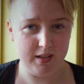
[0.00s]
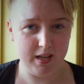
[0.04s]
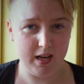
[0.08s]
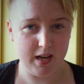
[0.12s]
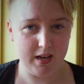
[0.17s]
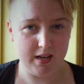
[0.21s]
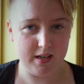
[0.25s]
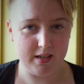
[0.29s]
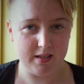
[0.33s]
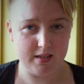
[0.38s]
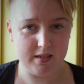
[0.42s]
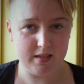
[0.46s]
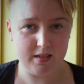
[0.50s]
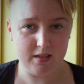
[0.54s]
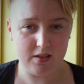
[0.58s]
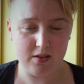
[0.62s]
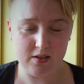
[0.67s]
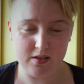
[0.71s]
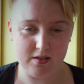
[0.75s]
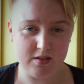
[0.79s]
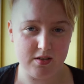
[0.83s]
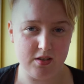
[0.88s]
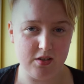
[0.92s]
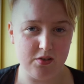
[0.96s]
that is
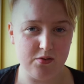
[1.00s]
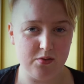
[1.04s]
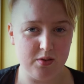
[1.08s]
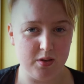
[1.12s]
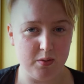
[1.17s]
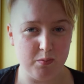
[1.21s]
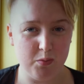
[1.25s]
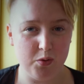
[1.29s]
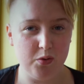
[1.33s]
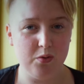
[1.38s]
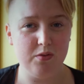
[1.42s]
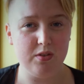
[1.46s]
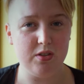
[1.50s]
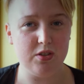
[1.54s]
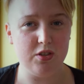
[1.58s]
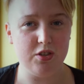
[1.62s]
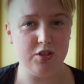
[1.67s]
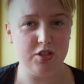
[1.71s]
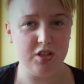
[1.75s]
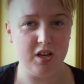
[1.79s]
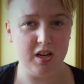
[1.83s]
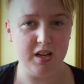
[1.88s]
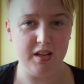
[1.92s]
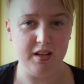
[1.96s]
considering moving to
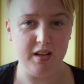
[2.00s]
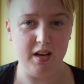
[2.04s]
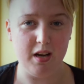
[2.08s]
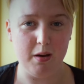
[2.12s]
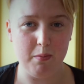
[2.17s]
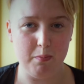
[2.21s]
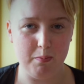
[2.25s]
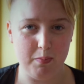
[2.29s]
China,